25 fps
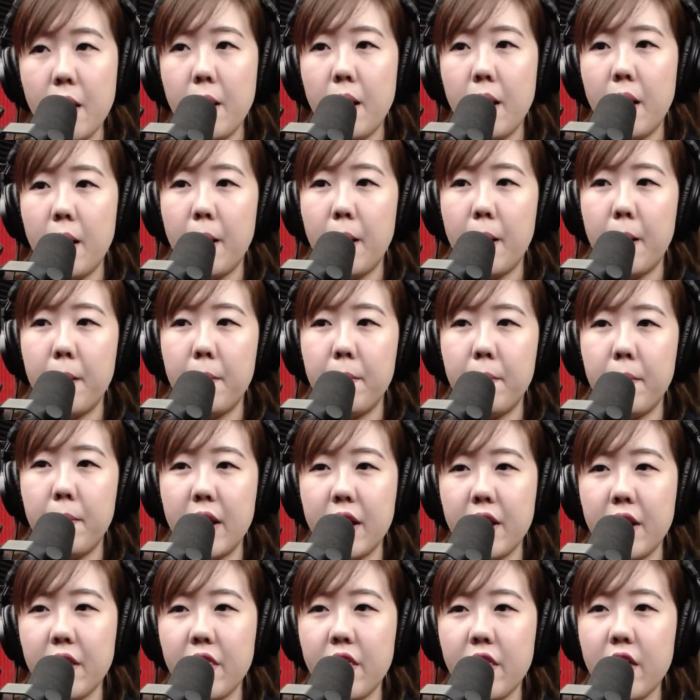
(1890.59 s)

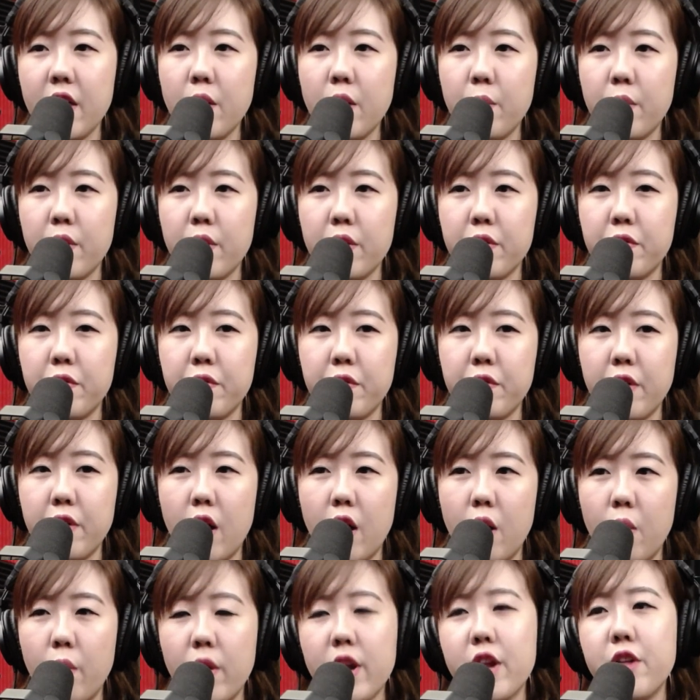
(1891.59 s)
But I think with
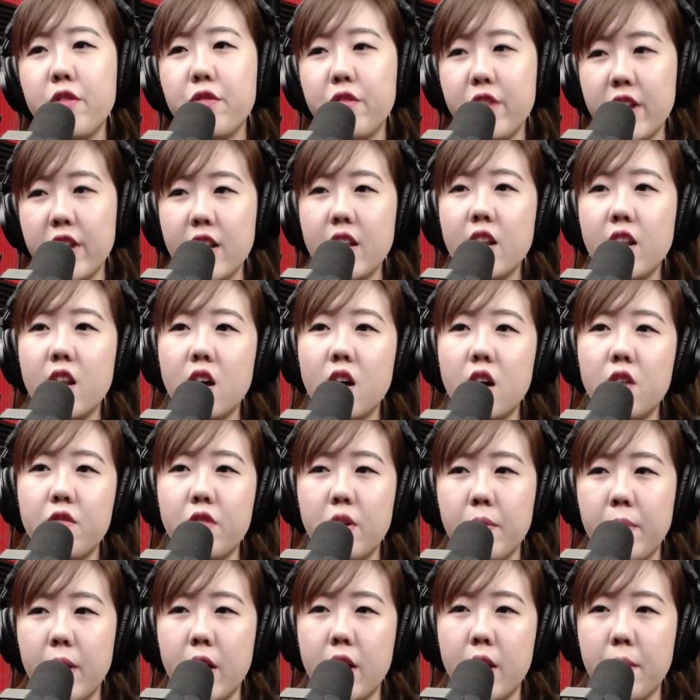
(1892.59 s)
what I really love
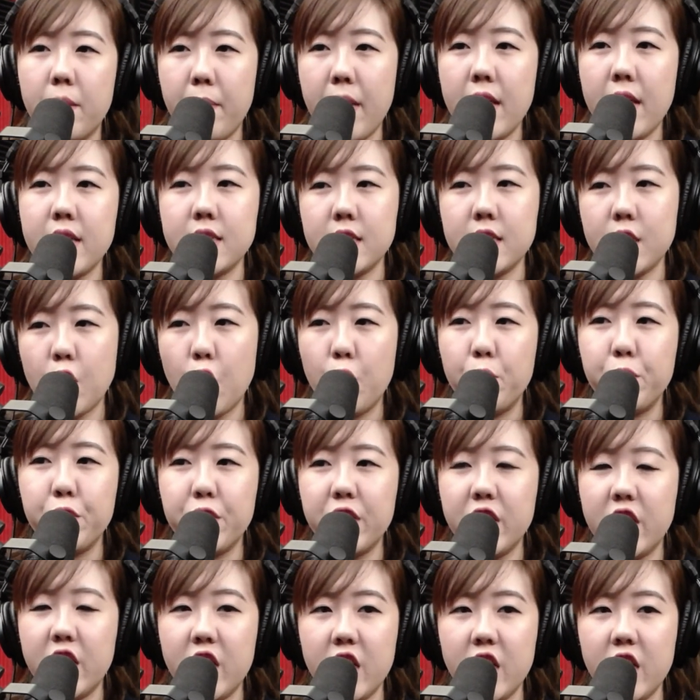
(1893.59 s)
about the pets
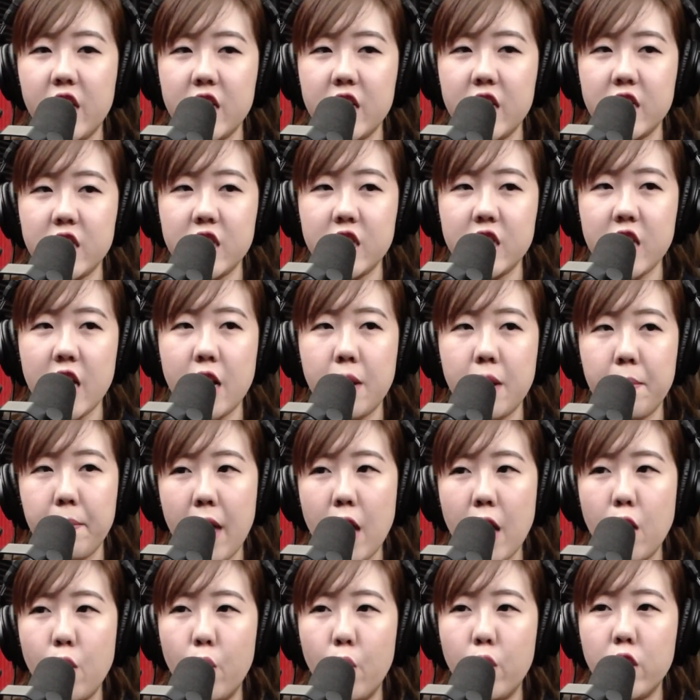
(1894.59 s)
community is that the
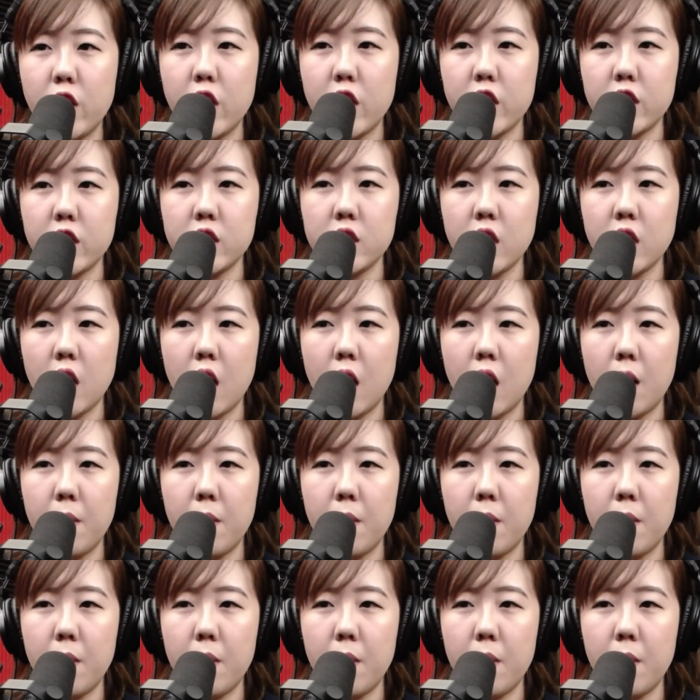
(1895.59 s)
pet owners,